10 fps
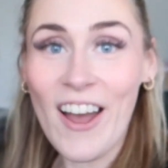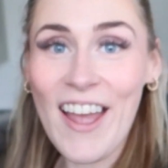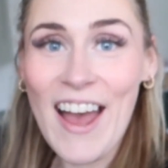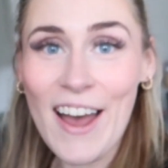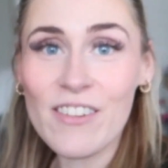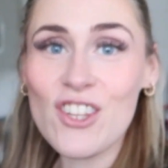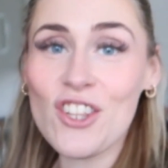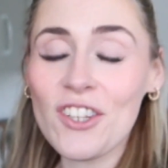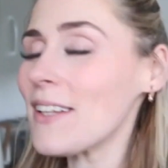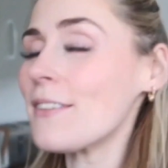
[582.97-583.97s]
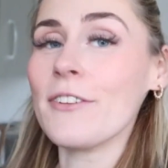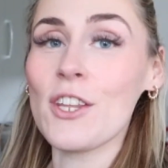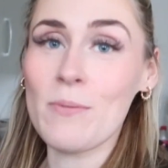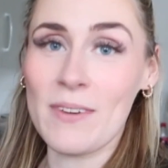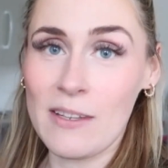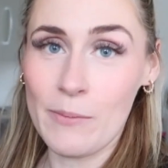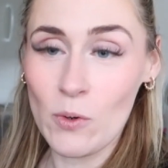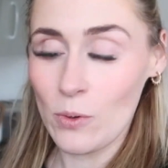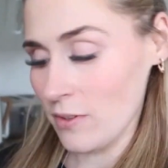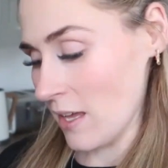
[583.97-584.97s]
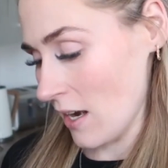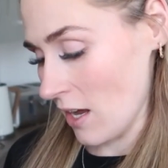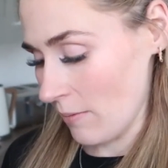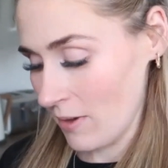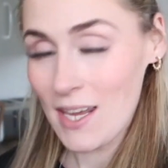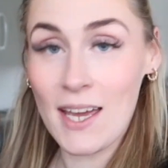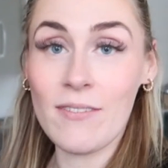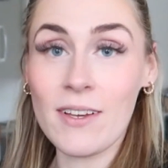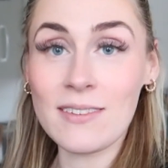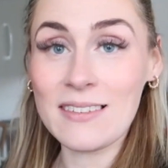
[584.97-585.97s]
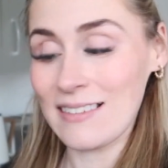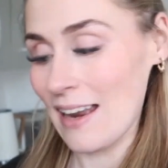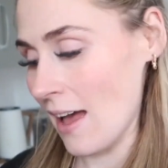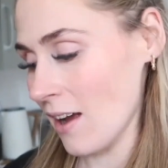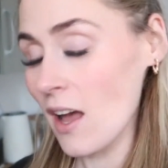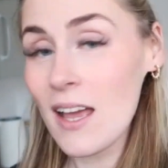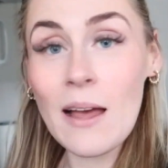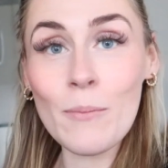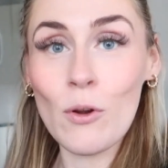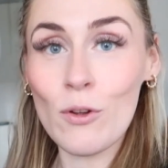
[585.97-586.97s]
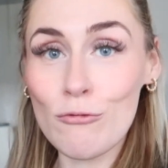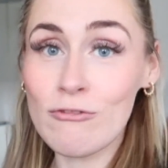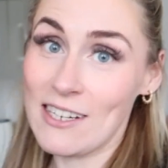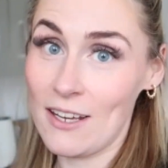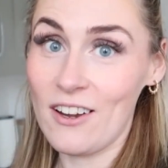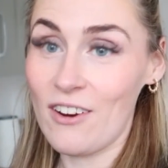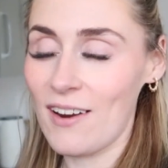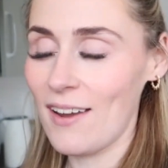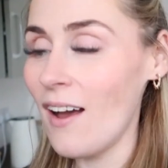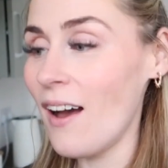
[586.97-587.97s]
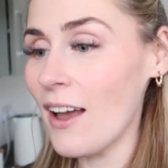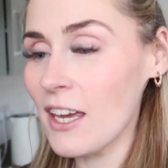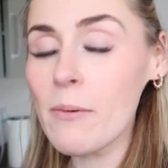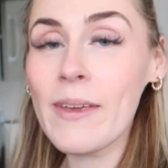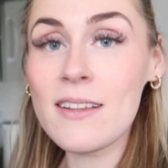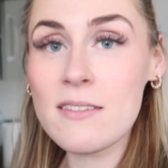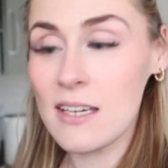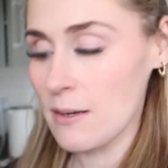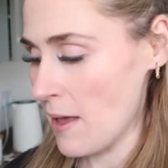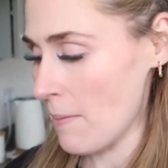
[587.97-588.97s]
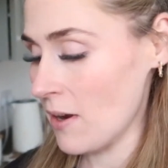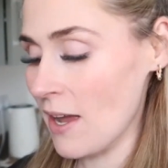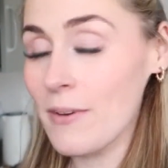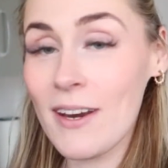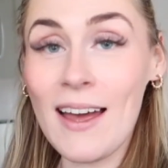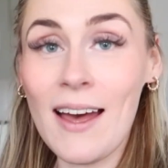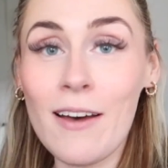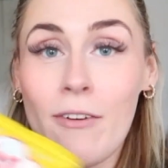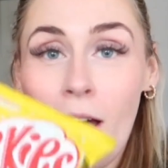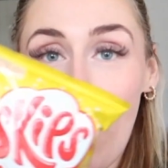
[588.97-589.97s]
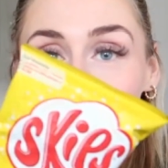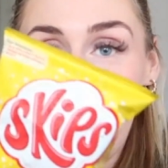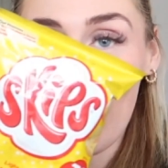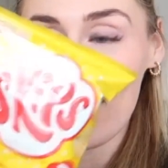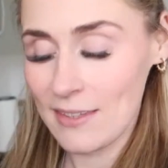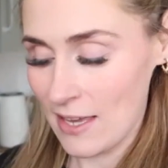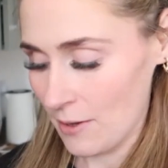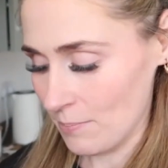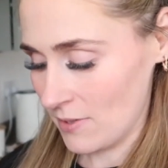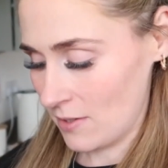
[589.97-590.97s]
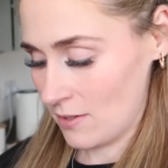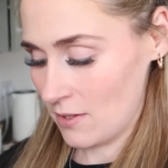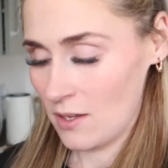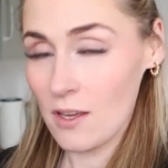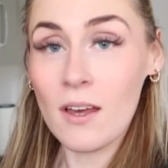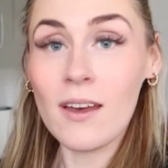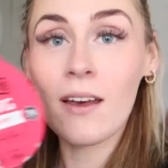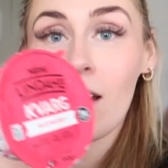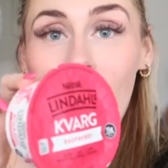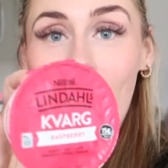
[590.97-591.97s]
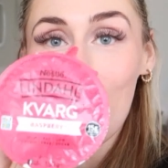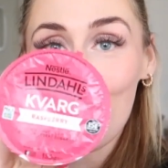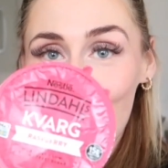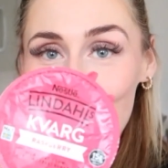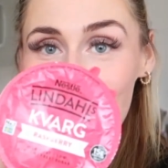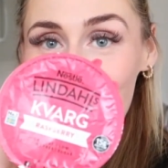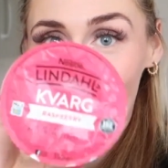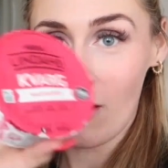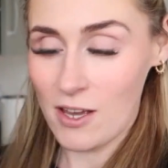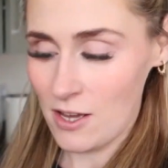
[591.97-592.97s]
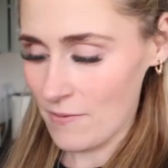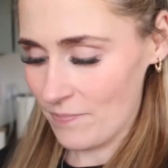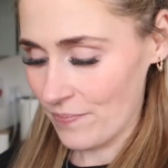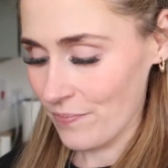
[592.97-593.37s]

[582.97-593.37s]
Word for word: I have just finished my stomachals and I'm gonna have a snack. I am really hungry. I'm gonna be making tea in a bit but I'm gonna have a packet of skips, a protein yogurt